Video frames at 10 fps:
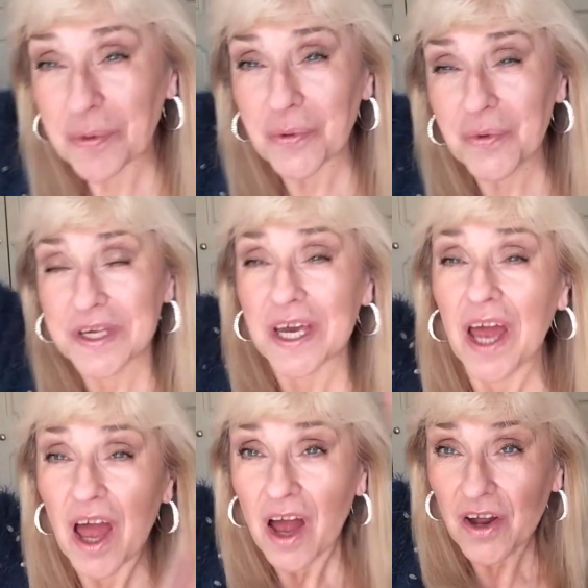pulled
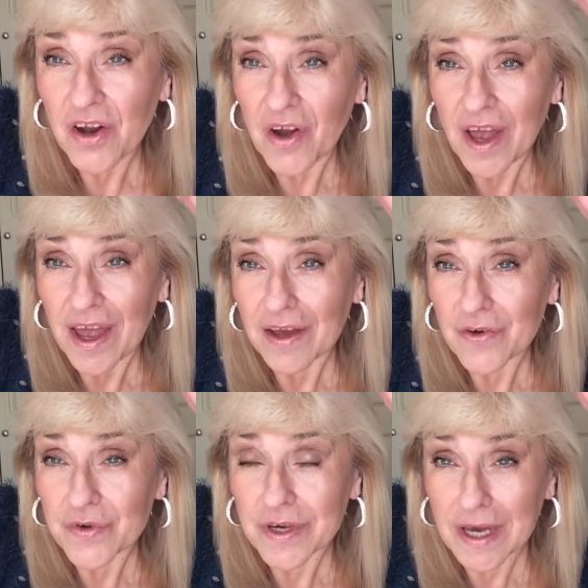it and her hair
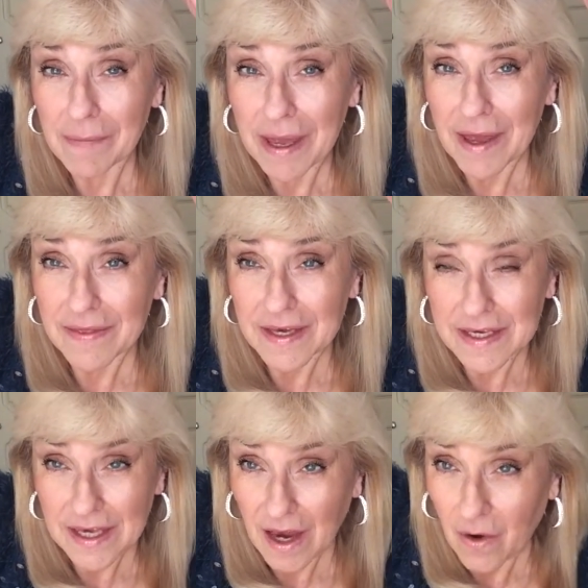used to come out of
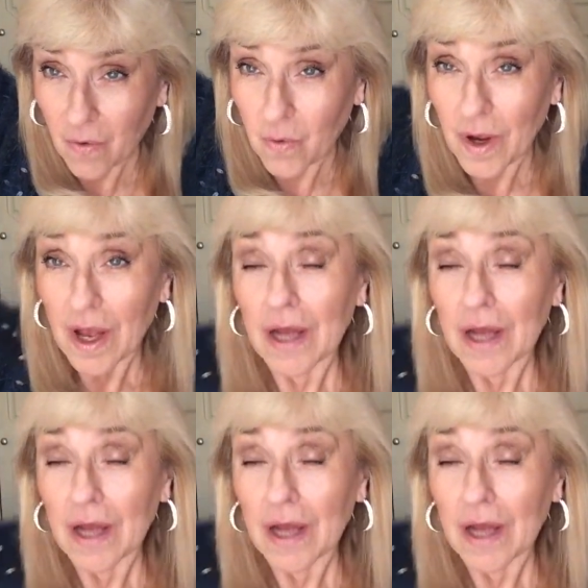this hole